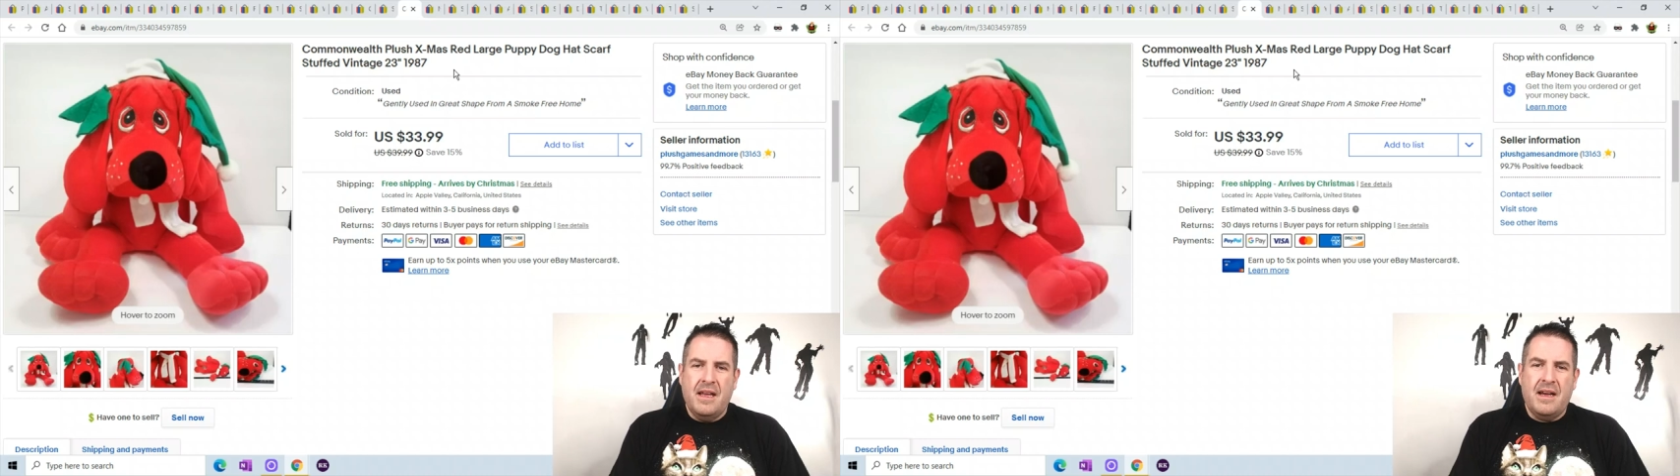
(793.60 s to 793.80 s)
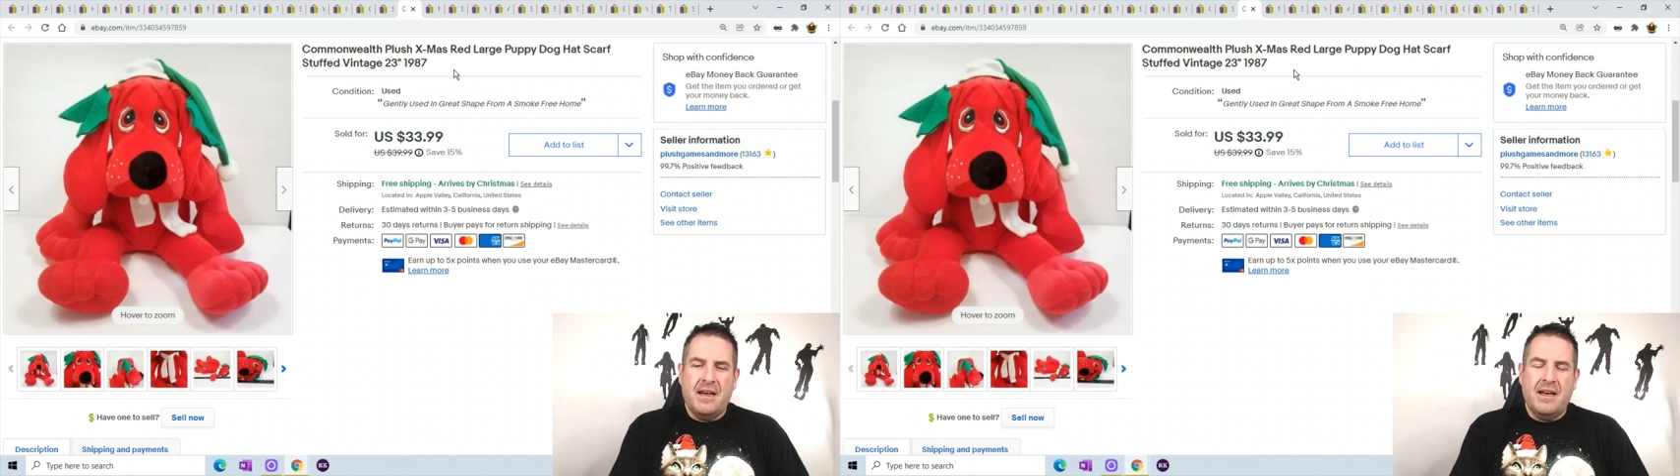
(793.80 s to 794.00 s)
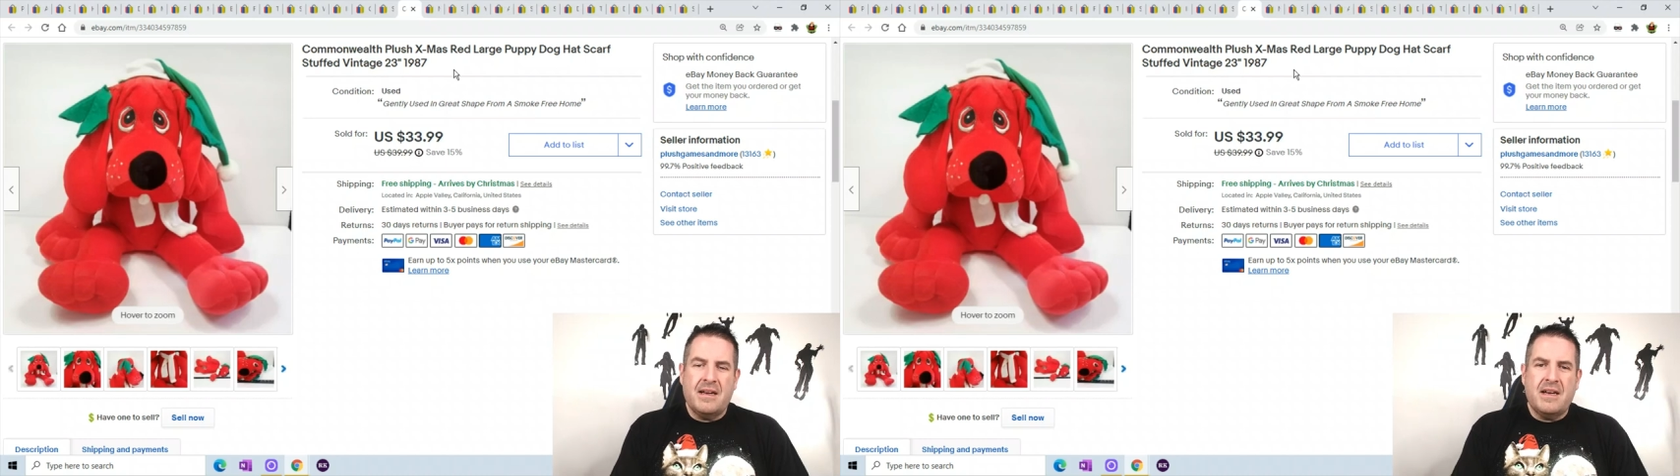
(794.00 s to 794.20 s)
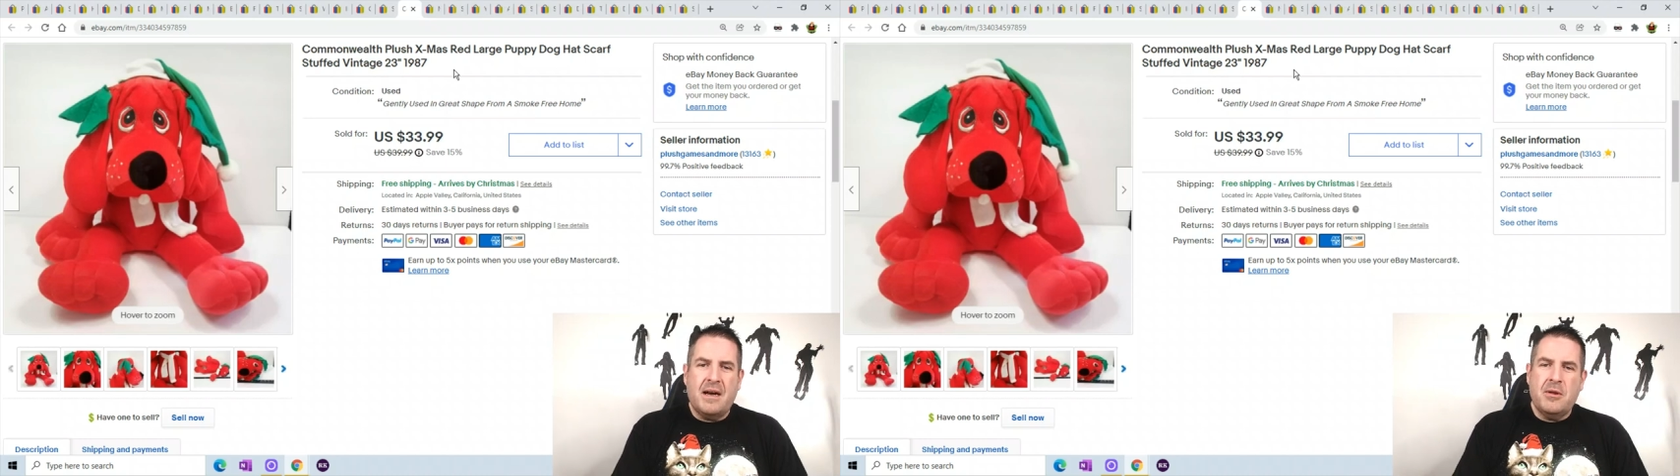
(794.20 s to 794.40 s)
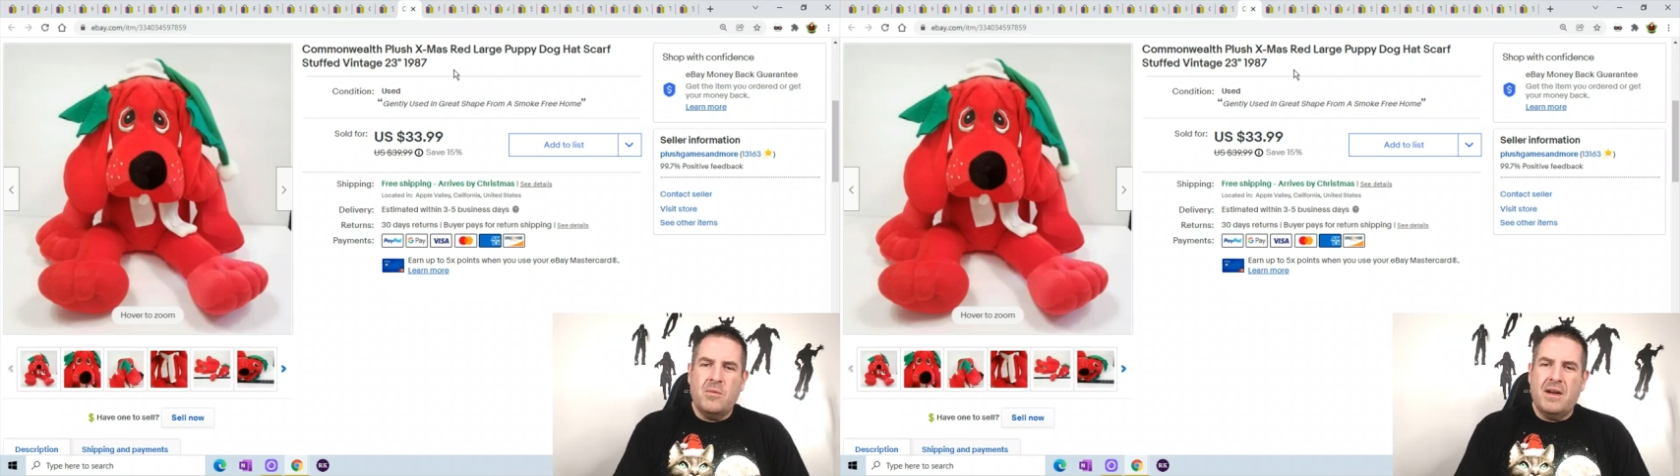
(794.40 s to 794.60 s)
Uh,
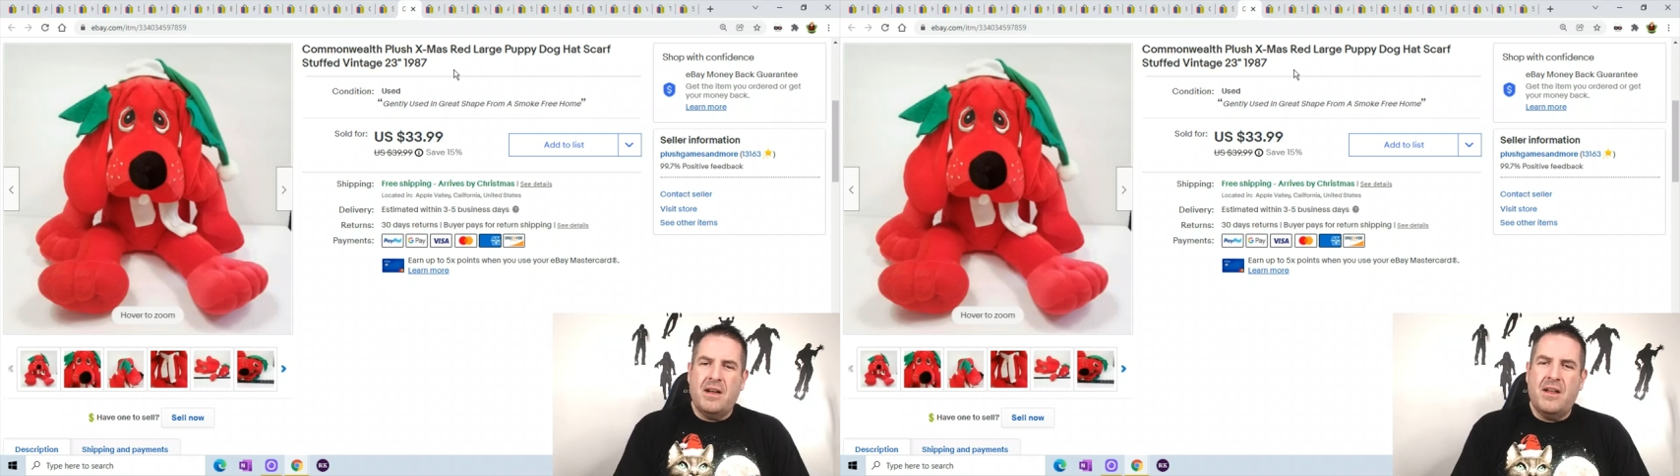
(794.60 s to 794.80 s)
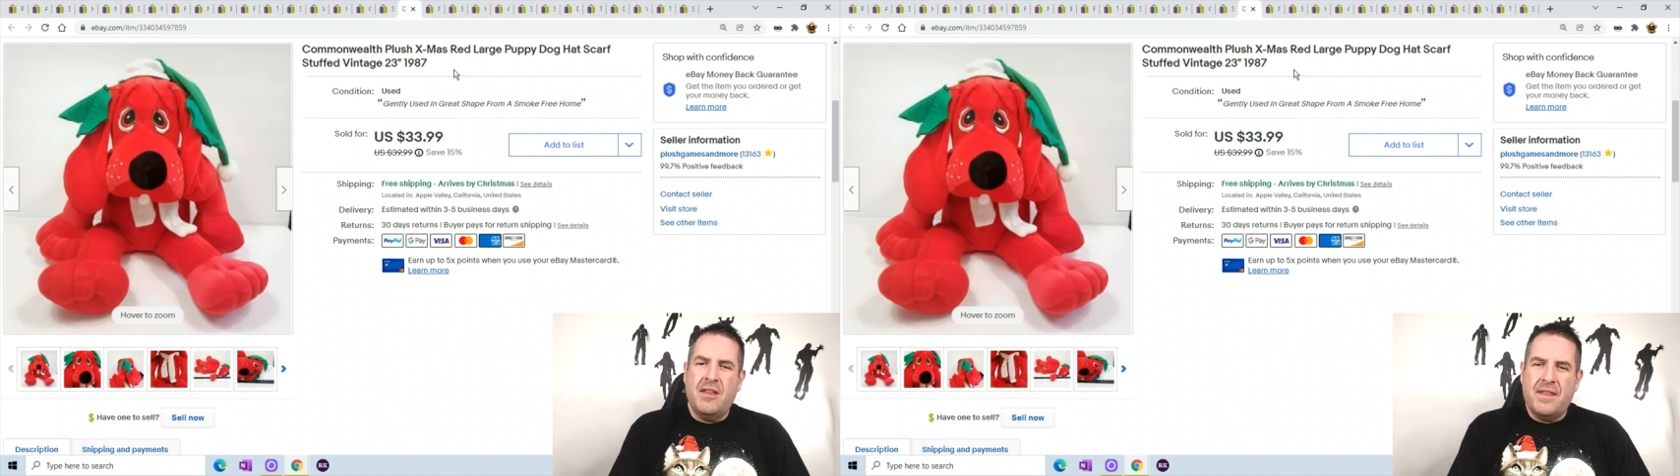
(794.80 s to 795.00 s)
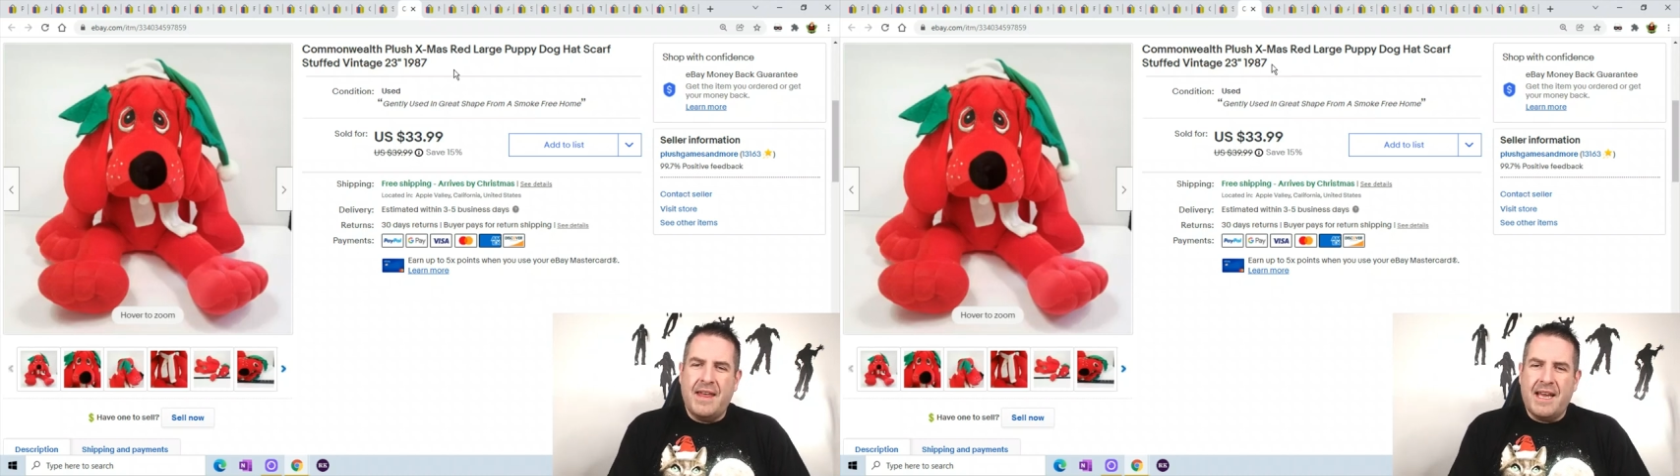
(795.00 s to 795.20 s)
Commonwealth